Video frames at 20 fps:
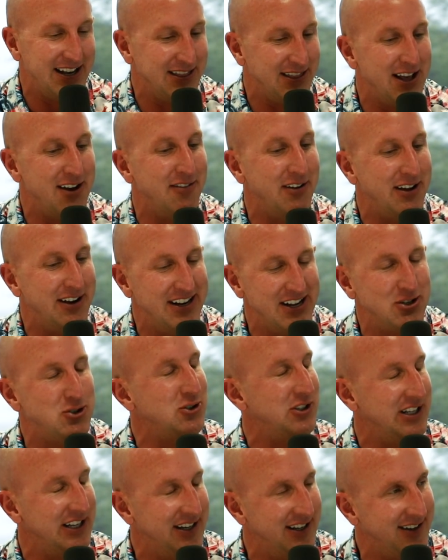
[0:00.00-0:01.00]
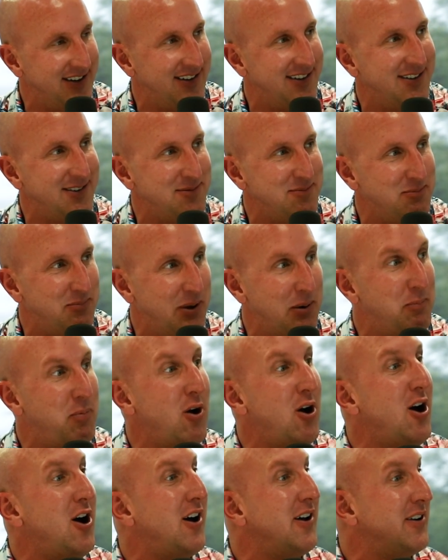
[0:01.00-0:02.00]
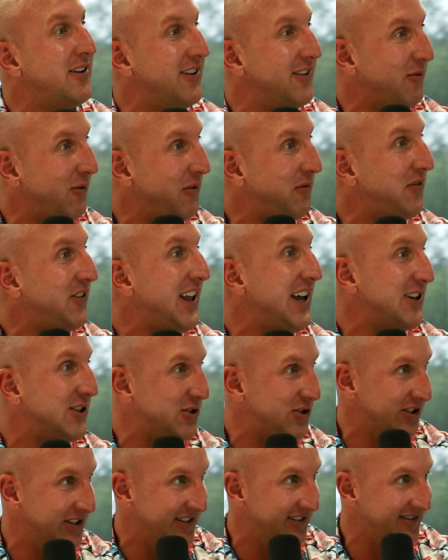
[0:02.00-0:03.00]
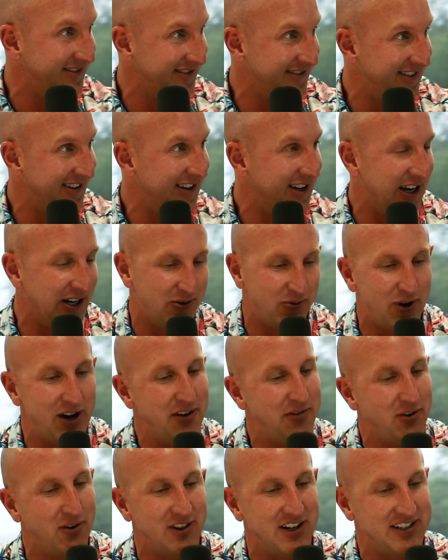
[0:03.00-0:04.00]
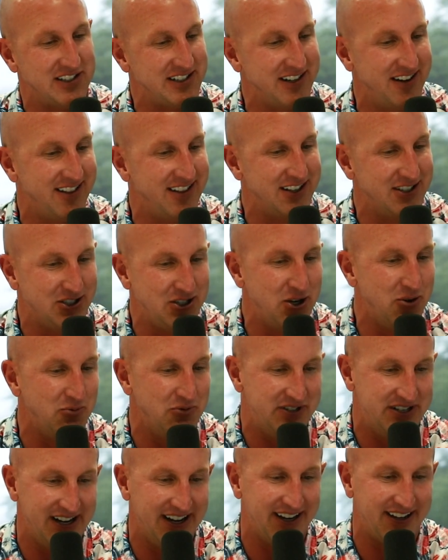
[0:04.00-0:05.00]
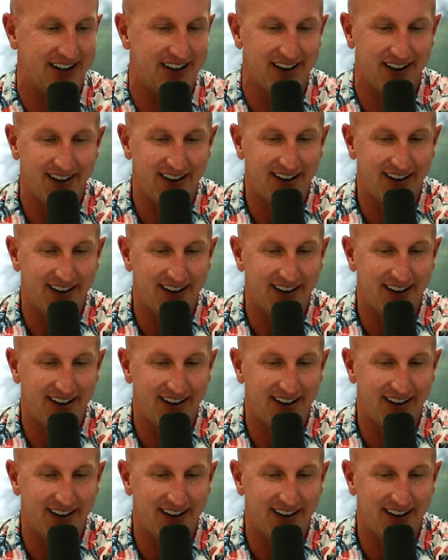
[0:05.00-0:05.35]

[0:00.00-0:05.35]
didn't love it initially, but upon reflection, and Gray, if you're listening to this, you dick,